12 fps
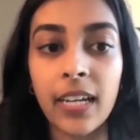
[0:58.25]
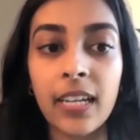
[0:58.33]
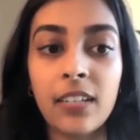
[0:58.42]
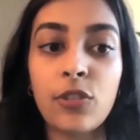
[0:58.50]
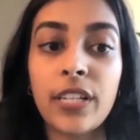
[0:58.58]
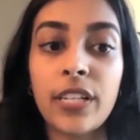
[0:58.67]

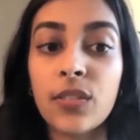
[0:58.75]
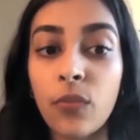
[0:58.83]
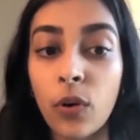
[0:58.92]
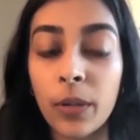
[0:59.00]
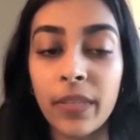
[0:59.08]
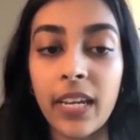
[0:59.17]
can
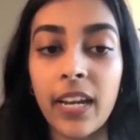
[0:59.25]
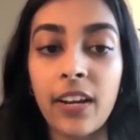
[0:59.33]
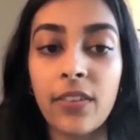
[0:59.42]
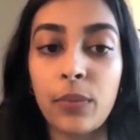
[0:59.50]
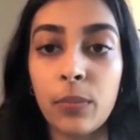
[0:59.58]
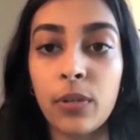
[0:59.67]
transform the care
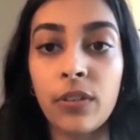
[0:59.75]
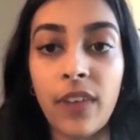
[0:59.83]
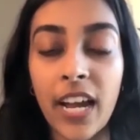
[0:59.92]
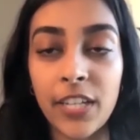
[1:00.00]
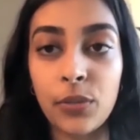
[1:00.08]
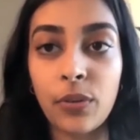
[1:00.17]
that we
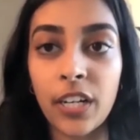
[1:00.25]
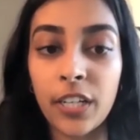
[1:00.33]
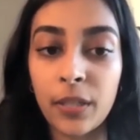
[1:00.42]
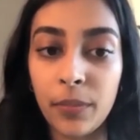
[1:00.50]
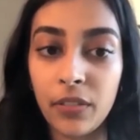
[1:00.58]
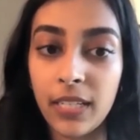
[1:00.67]
provide to our
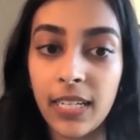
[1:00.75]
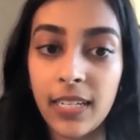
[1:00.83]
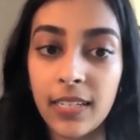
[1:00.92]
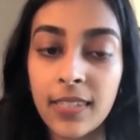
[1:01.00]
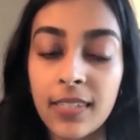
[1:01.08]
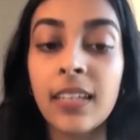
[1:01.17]

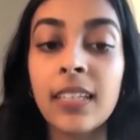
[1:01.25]
communities.